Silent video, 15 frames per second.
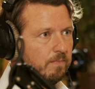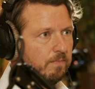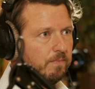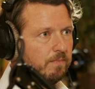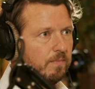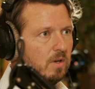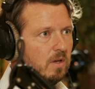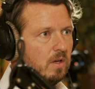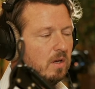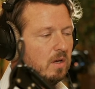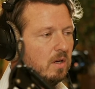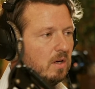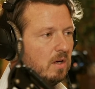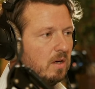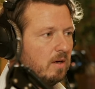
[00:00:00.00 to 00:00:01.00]
Yeah.
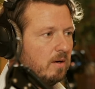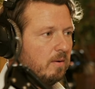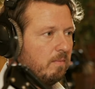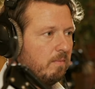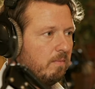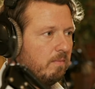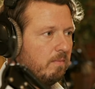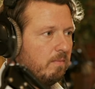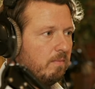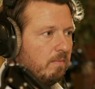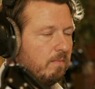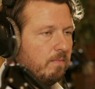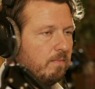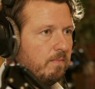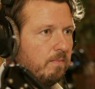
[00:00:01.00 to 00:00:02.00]

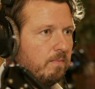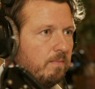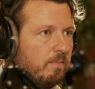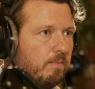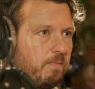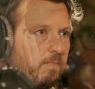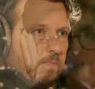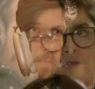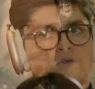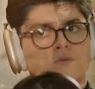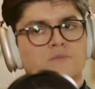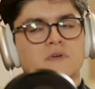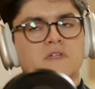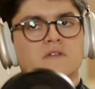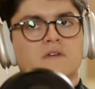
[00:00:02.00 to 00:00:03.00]
I think it's also not
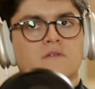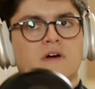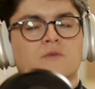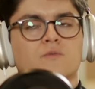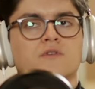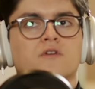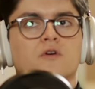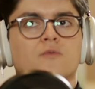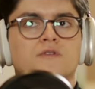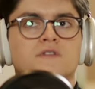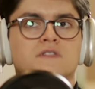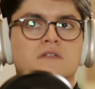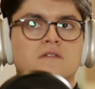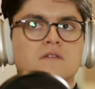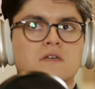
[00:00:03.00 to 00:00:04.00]
competing, right? When you're
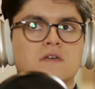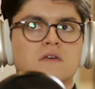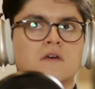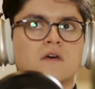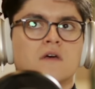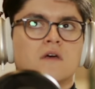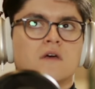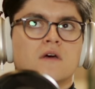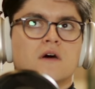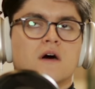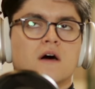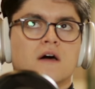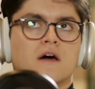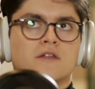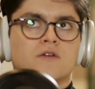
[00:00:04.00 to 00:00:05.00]
presenting
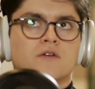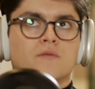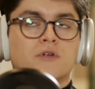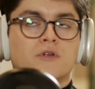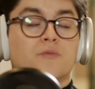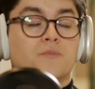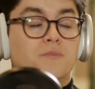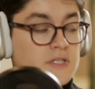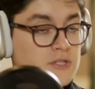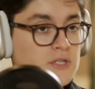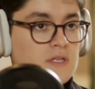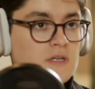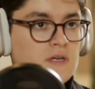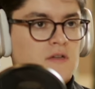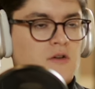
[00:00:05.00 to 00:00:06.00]
uh, and you're, when you're
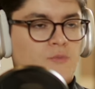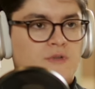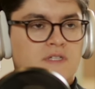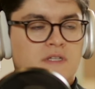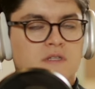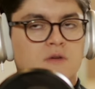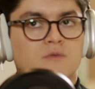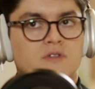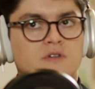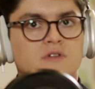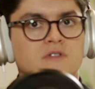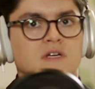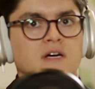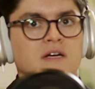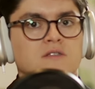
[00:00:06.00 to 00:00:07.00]
pitching and you're presenting with
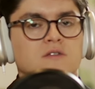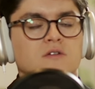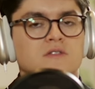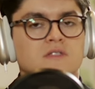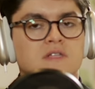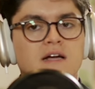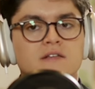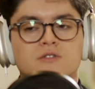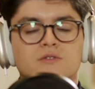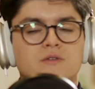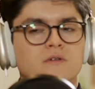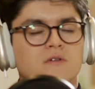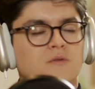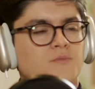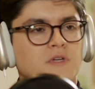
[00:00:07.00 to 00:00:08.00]
your slides, your slides
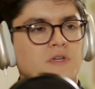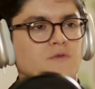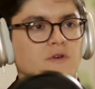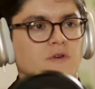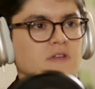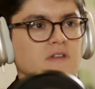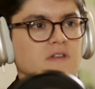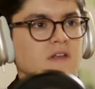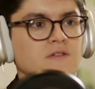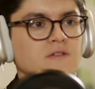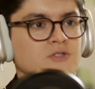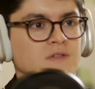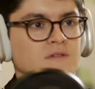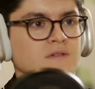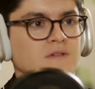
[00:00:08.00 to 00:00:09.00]
shouldn't compete for the
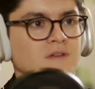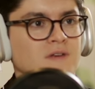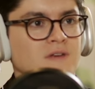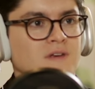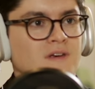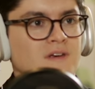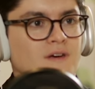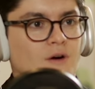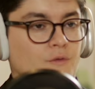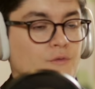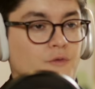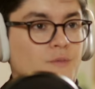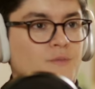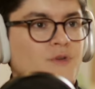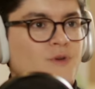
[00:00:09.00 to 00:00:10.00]
attention uh,
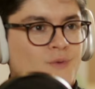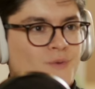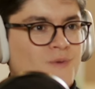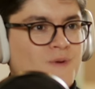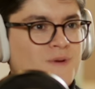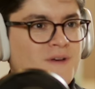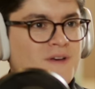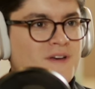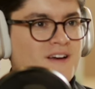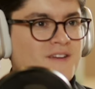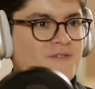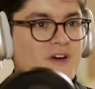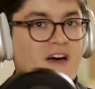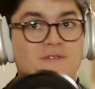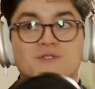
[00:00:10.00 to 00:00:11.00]
from you.
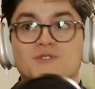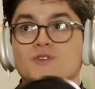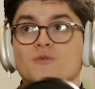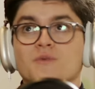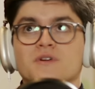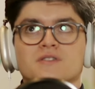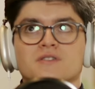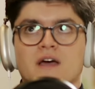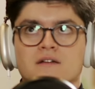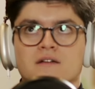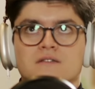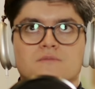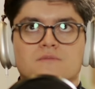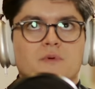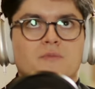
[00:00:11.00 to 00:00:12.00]
If you have so much
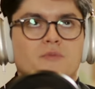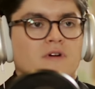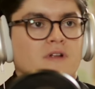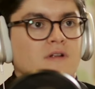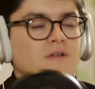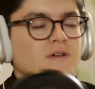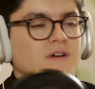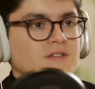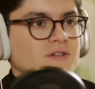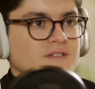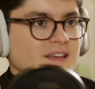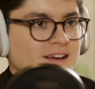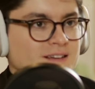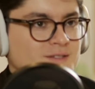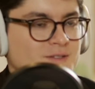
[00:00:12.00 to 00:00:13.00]
text, people are going to look at your
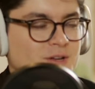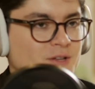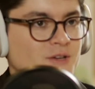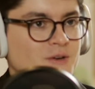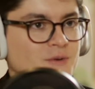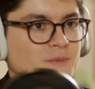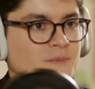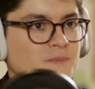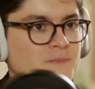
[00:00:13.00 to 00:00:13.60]
text, not at you.